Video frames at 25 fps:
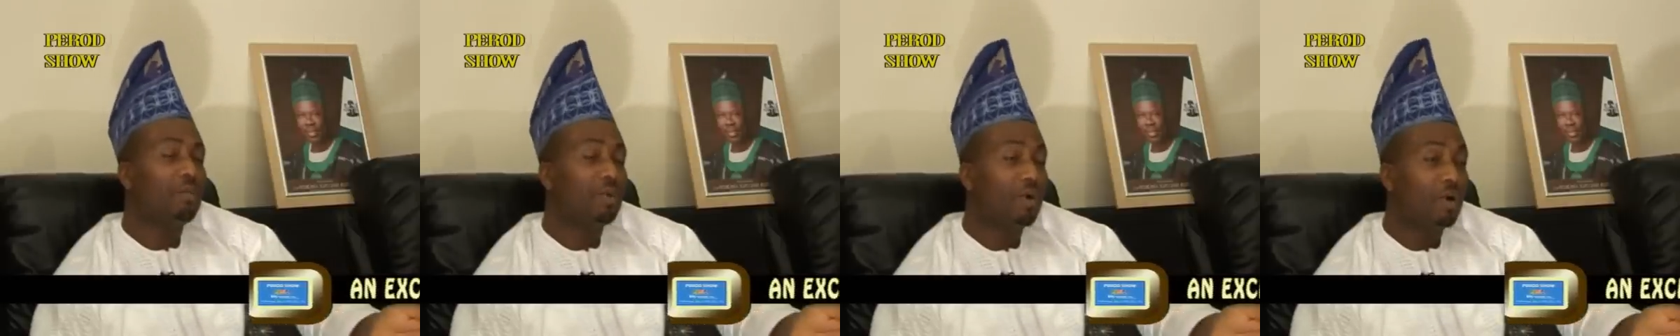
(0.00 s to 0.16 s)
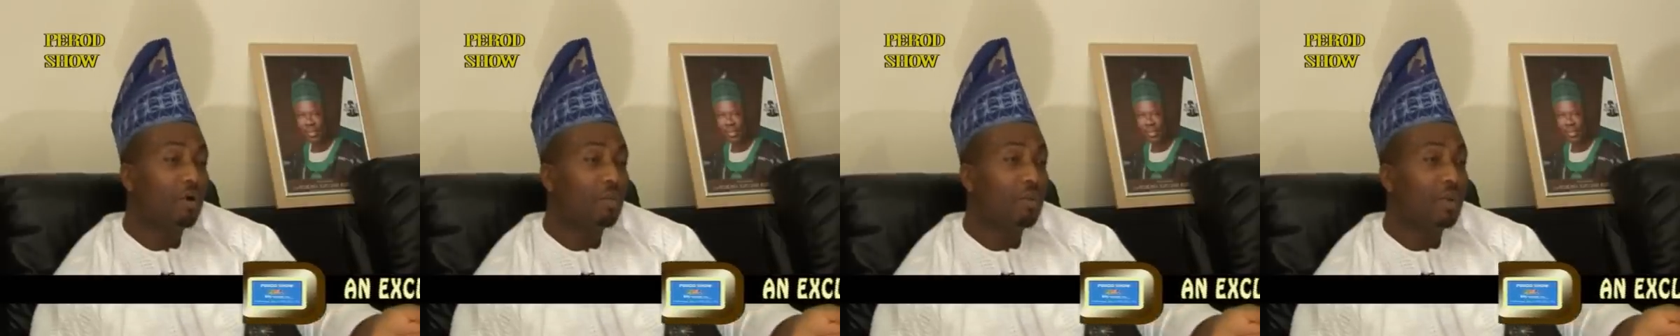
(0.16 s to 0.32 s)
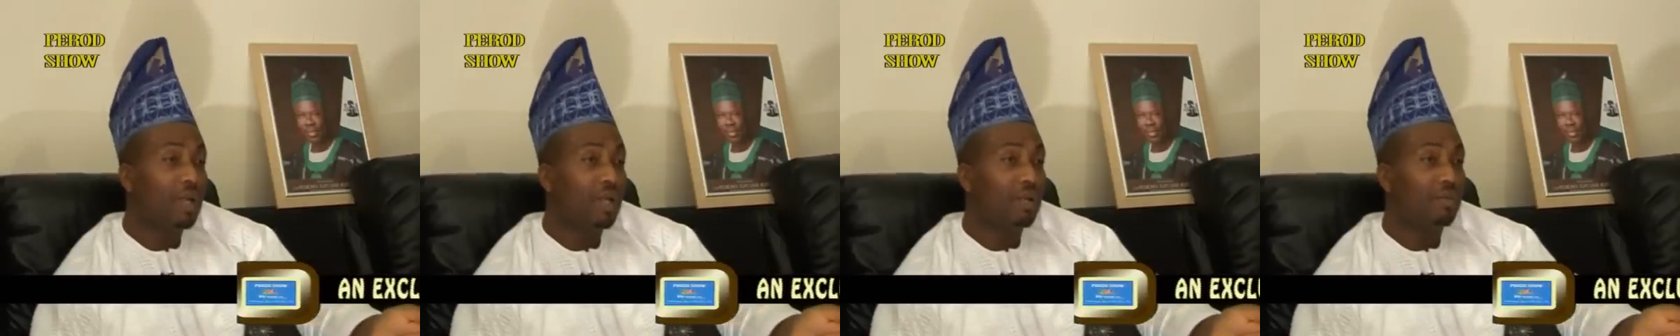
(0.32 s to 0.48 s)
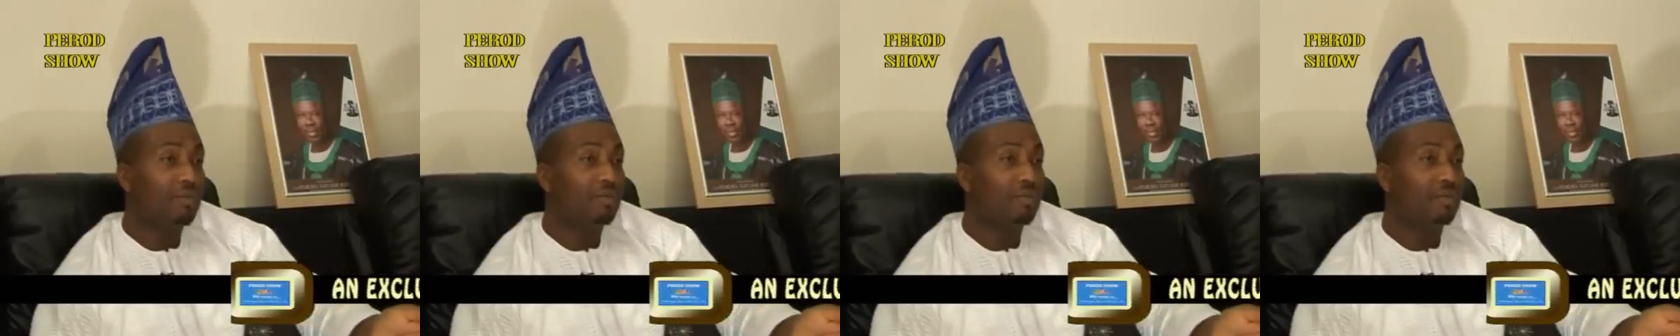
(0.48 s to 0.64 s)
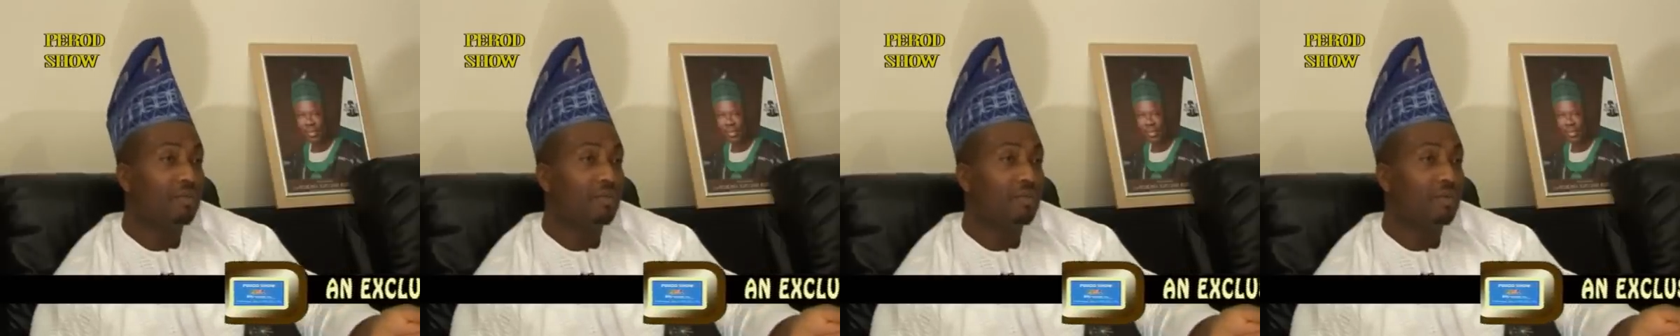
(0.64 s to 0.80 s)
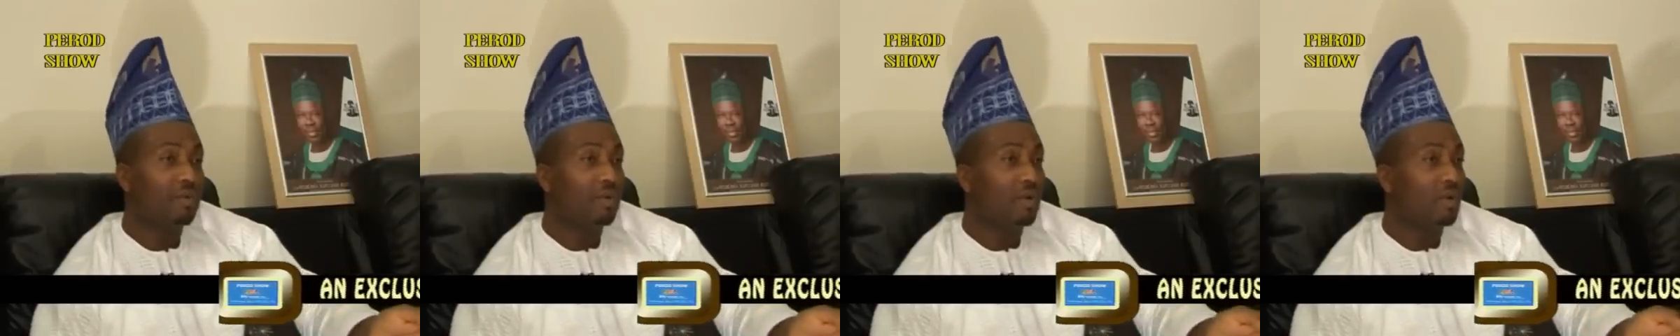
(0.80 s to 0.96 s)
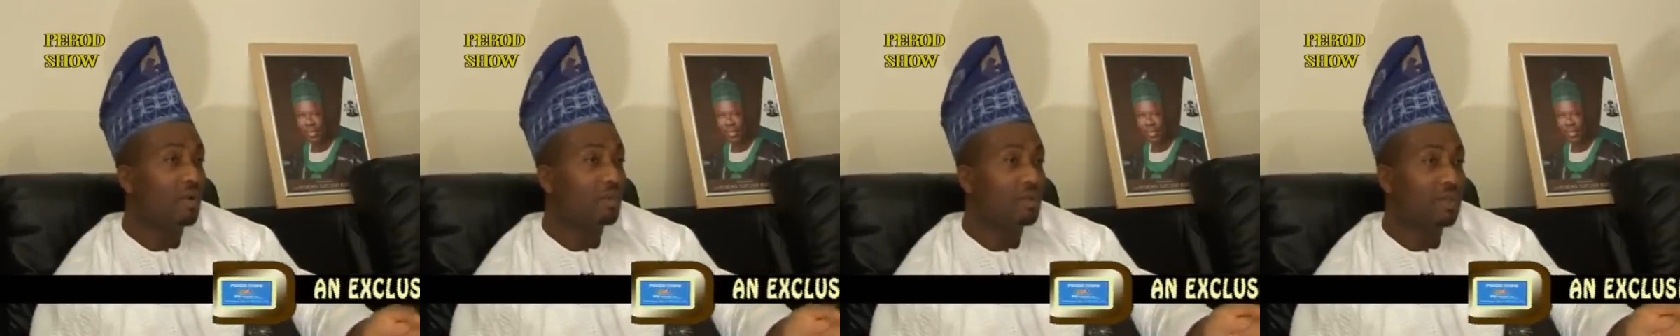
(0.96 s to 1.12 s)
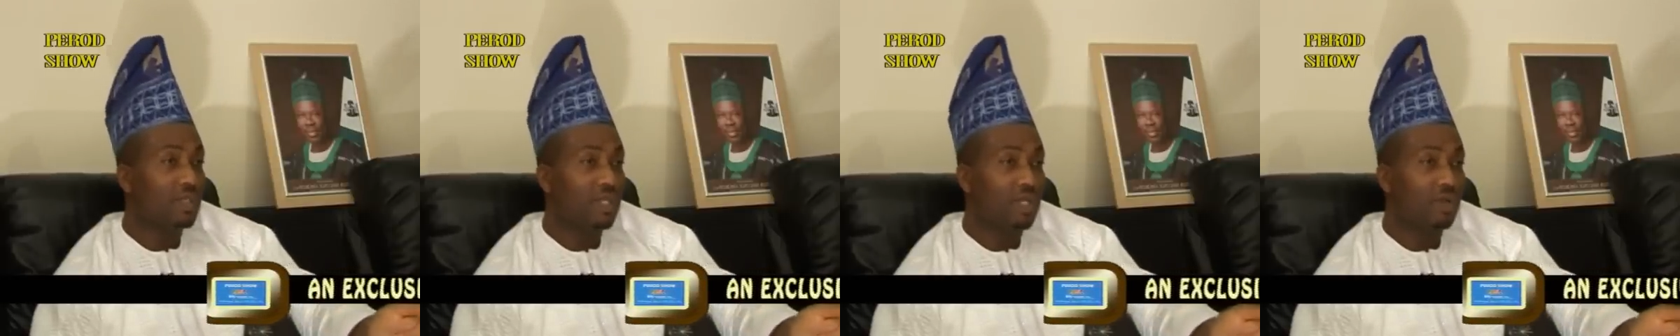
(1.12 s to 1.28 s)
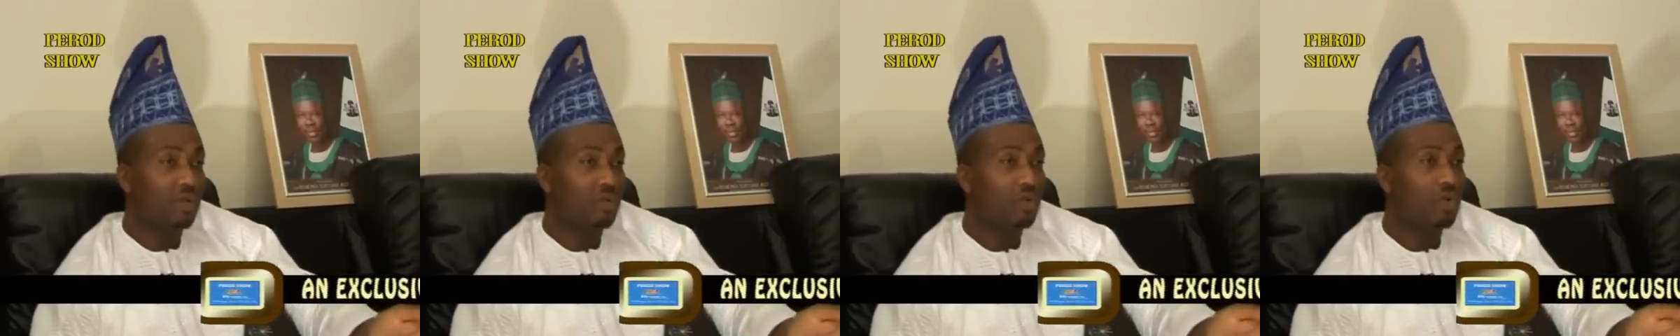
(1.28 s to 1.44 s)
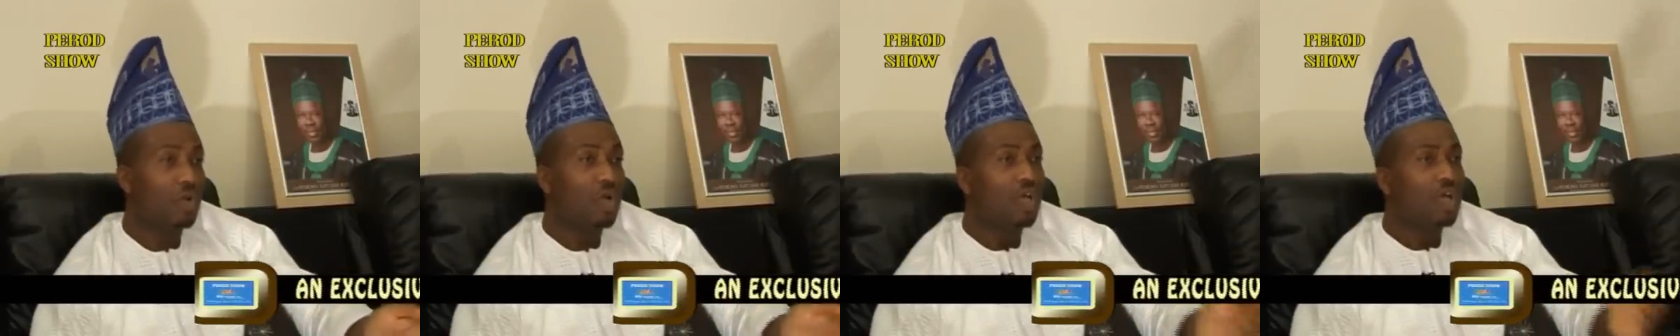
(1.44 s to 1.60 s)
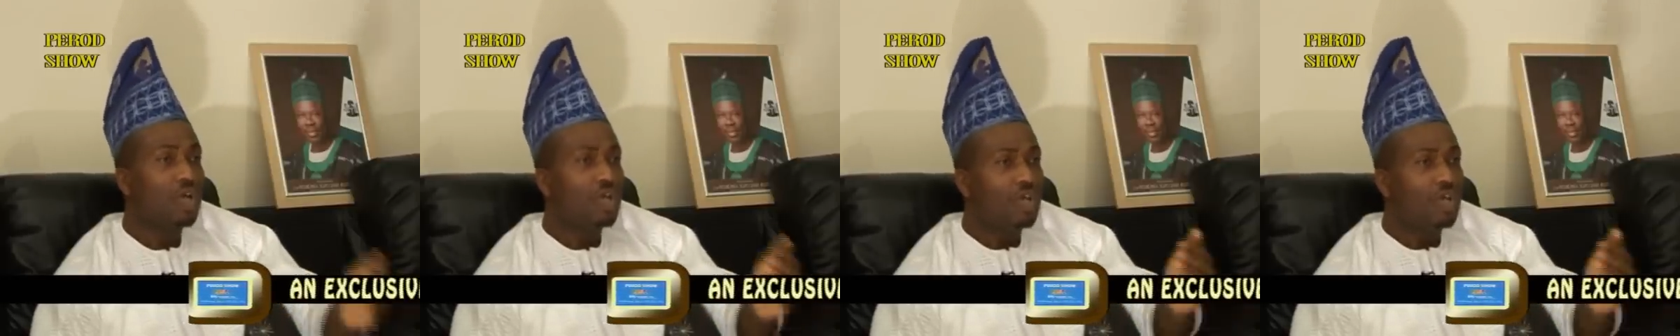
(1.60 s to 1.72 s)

problem or obstacle,